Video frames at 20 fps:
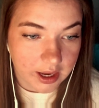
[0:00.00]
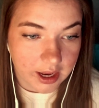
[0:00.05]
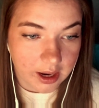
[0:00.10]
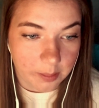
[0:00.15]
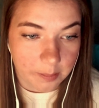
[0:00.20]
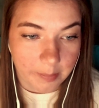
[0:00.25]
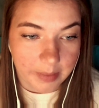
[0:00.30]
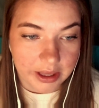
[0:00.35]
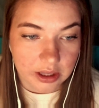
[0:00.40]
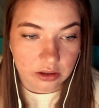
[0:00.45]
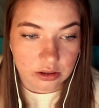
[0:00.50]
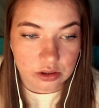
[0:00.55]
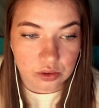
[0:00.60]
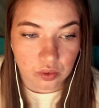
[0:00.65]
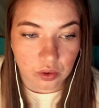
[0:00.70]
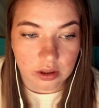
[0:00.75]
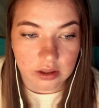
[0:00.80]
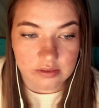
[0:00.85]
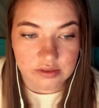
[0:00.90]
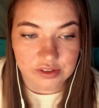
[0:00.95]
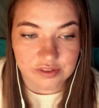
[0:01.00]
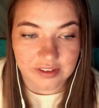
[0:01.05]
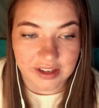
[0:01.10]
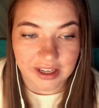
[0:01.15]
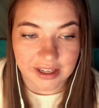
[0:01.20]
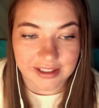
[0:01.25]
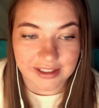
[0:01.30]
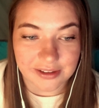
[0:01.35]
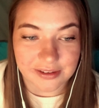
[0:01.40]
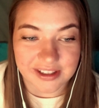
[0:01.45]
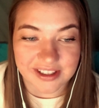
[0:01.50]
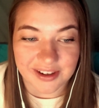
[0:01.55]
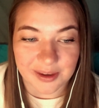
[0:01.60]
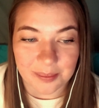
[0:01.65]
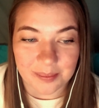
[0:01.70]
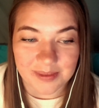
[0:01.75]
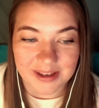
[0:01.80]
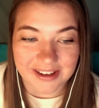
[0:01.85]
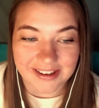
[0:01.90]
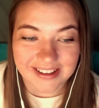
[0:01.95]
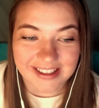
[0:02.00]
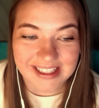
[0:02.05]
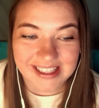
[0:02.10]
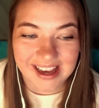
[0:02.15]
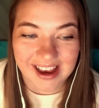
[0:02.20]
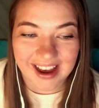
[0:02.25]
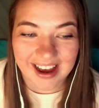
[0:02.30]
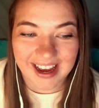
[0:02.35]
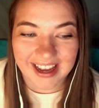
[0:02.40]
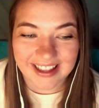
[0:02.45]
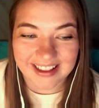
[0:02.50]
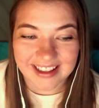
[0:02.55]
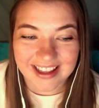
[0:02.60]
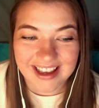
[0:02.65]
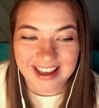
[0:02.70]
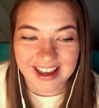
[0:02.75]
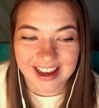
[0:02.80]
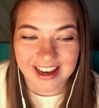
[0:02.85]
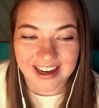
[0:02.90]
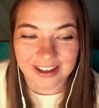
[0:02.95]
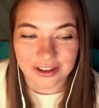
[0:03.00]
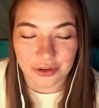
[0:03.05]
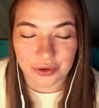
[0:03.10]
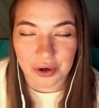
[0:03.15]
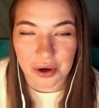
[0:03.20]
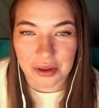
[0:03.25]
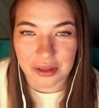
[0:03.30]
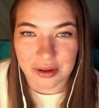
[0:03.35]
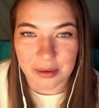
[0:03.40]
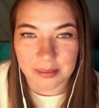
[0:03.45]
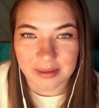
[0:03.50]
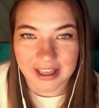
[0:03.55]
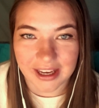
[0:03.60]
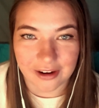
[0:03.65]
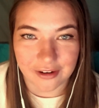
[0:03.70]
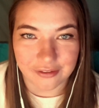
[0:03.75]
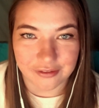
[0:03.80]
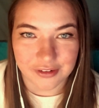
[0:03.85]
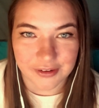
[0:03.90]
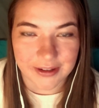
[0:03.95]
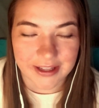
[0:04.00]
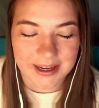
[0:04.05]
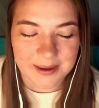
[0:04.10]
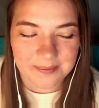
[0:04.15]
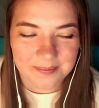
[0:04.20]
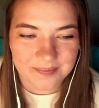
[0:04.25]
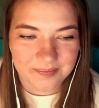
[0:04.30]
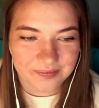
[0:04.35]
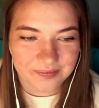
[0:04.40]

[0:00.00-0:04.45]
And male dwarves value their beards highly and grow them carefully.